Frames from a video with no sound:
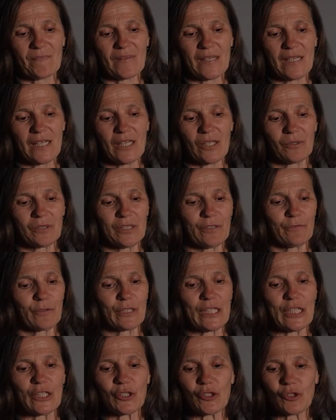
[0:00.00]
you know,
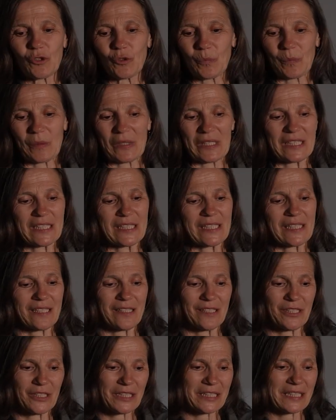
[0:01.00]
different instruments,
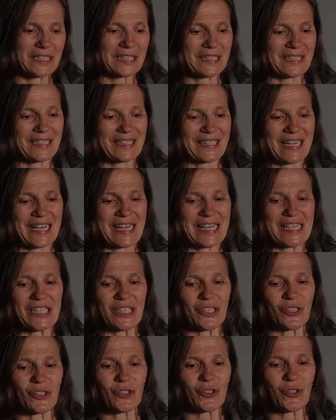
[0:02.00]
in this
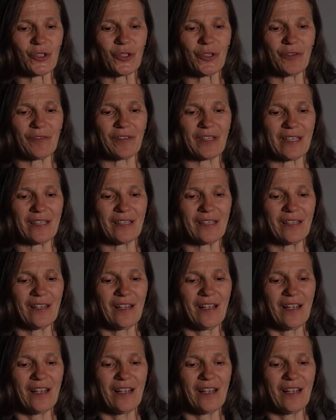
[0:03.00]
case a survey,